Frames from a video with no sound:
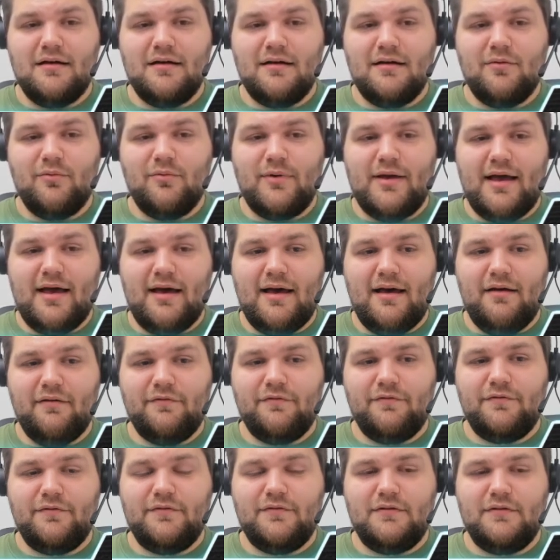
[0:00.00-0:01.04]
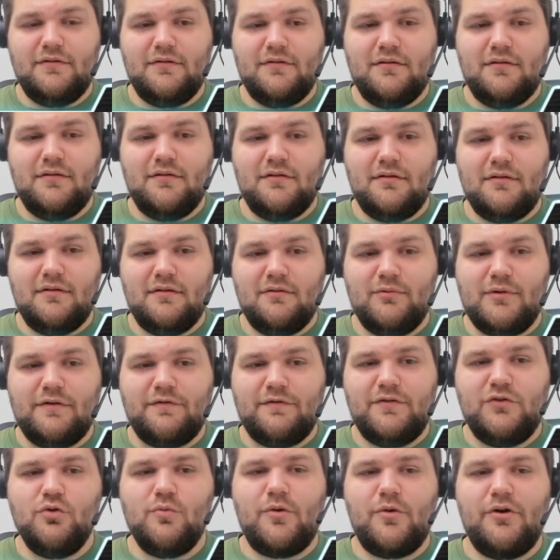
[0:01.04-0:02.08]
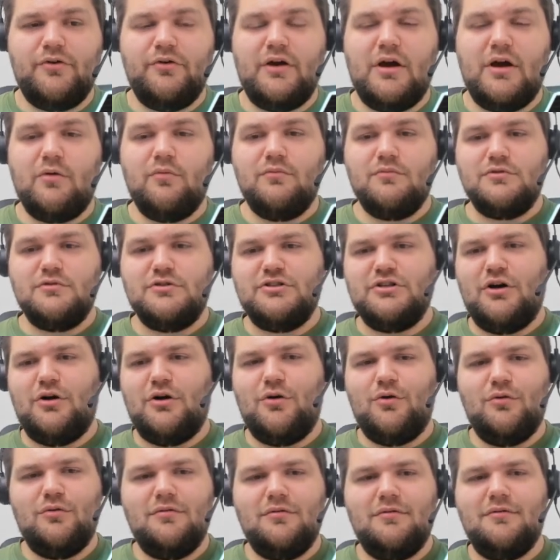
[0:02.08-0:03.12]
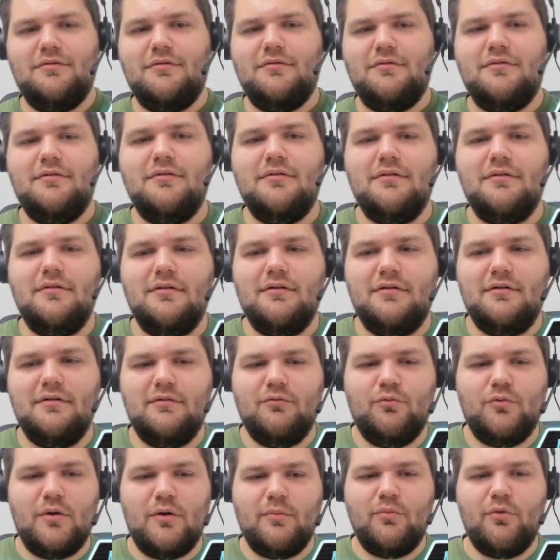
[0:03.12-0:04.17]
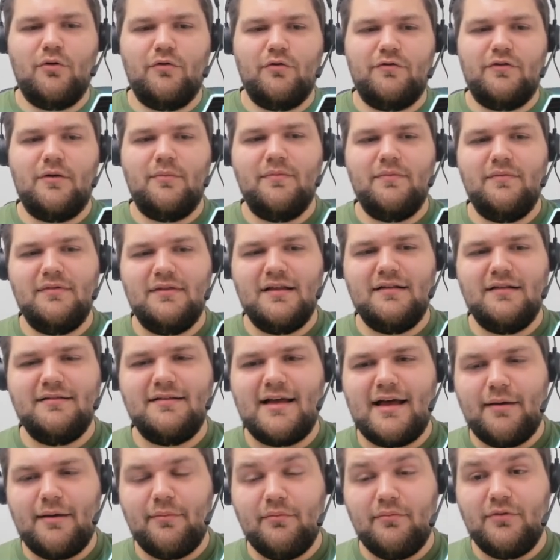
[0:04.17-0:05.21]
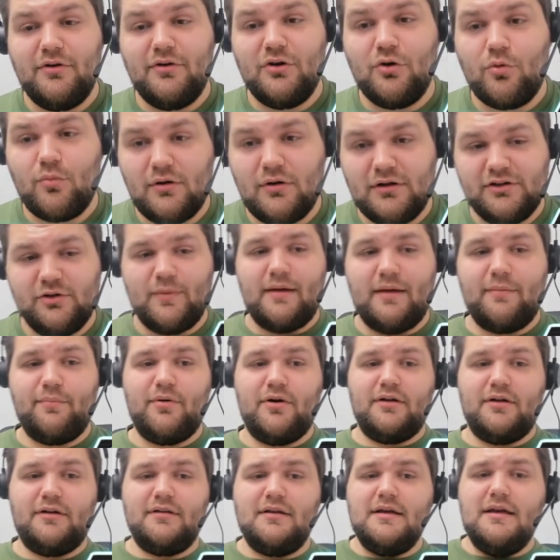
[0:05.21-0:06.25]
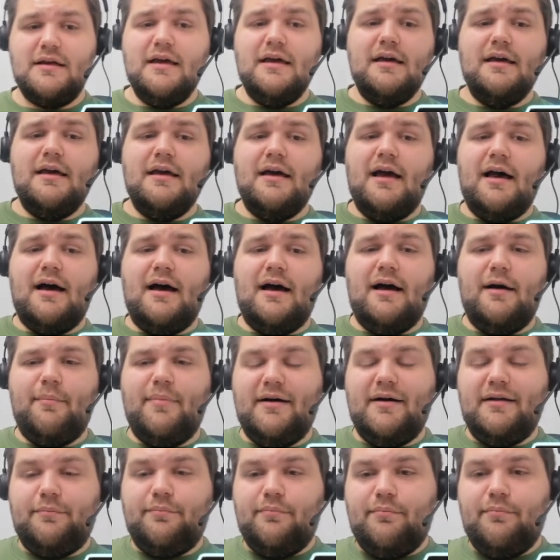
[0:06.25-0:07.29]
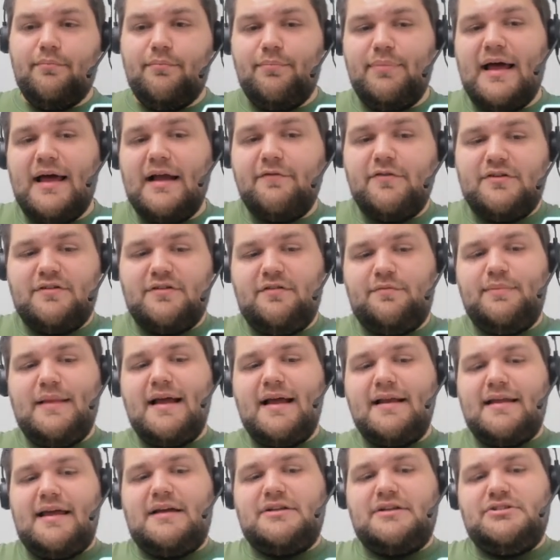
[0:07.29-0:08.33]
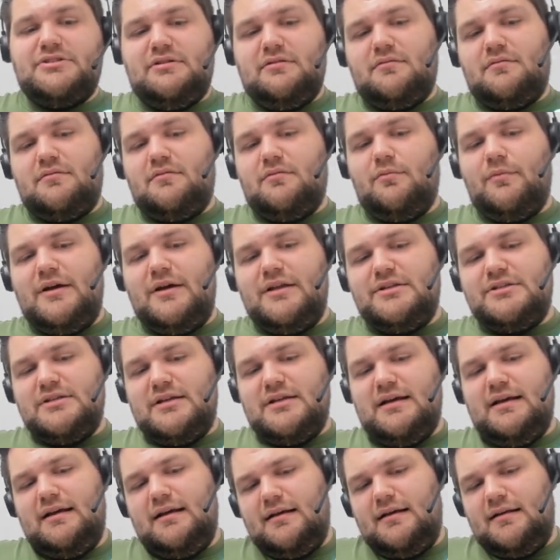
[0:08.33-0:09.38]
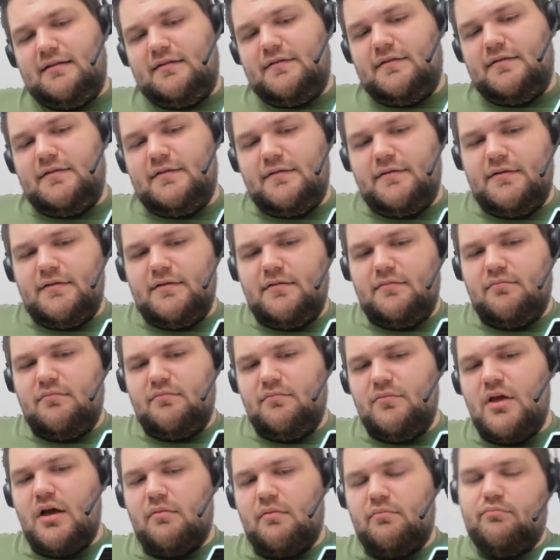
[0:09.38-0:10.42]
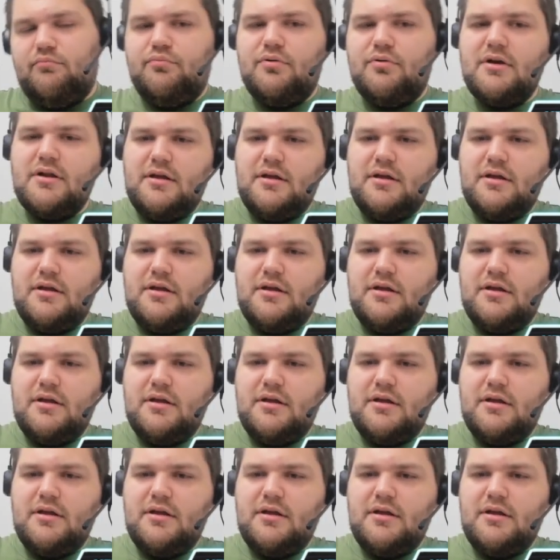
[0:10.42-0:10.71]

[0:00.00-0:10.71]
We have 2 more to go, so one more from this time, no multi-way pot, but blind versus blind action, which is yeah pretty